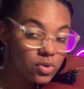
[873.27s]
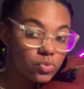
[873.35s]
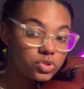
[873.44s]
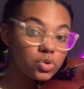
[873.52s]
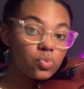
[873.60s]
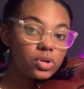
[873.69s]

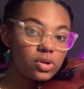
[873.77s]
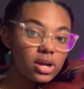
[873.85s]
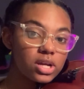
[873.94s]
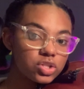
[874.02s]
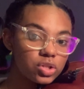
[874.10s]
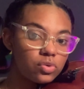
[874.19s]
so when you're
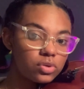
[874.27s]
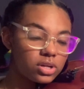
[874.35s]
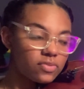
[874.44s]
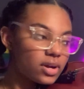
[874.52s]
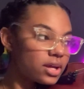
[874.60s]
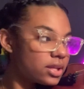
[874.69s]
actually holding your
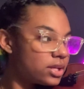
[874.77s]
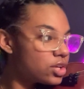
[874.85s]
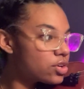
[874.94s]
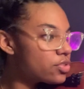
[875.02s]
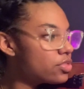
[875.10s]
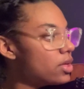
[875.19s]
violin,
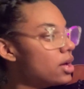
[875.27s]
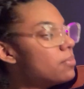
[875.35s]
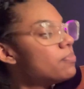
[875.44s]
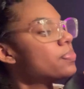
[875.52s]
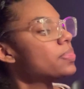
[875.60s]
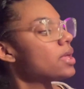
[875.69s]
your
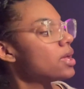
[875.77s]
thumb